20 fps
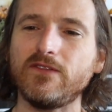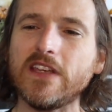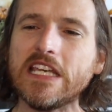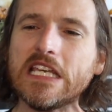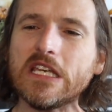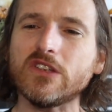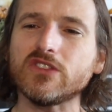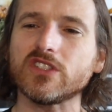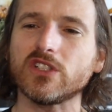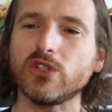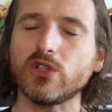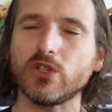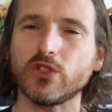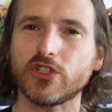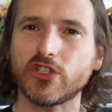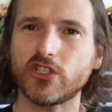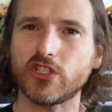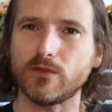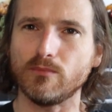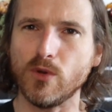feels a little
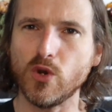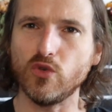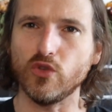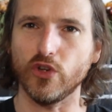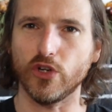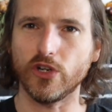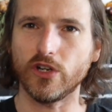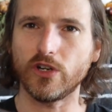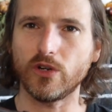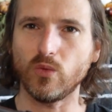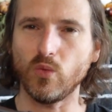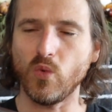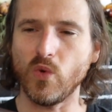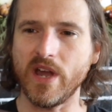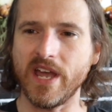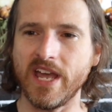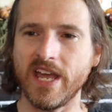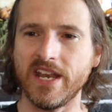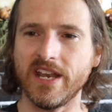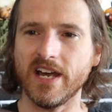smoother
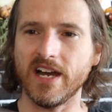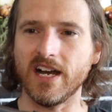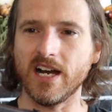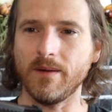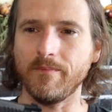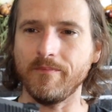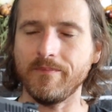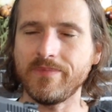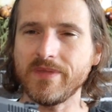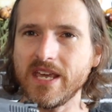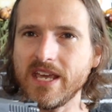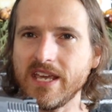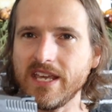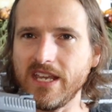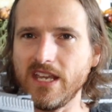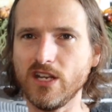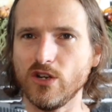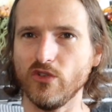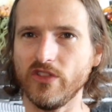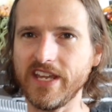when
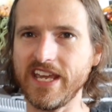you know,